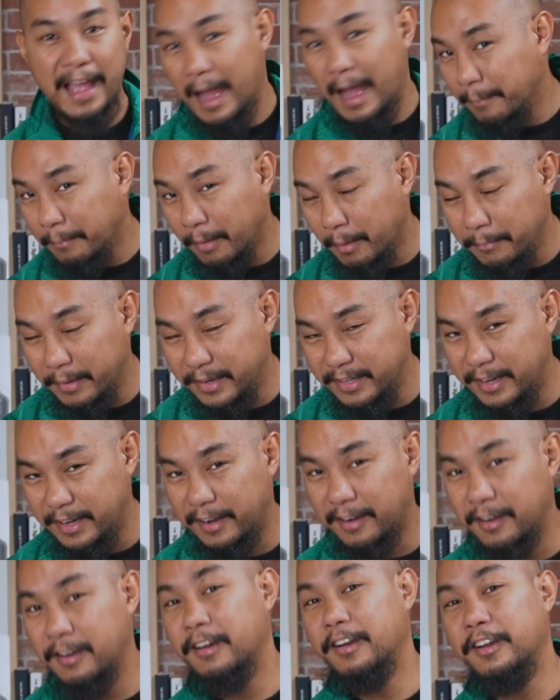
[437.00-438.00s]
Ama
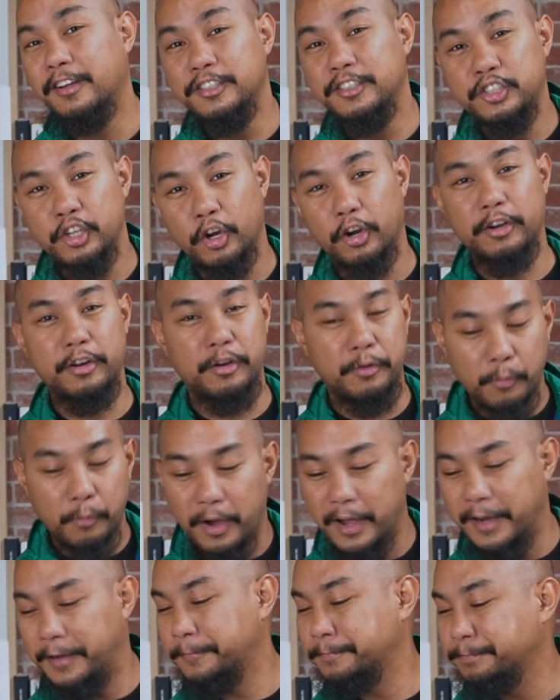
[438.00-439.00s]
Manier Jordan
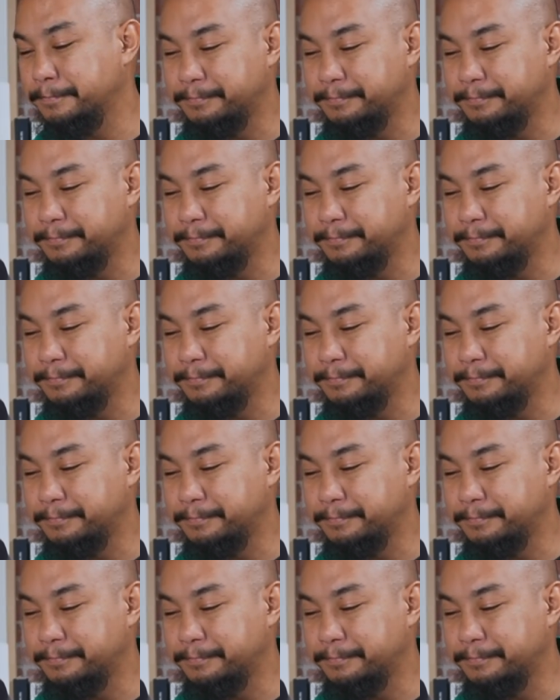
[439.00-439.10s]
1.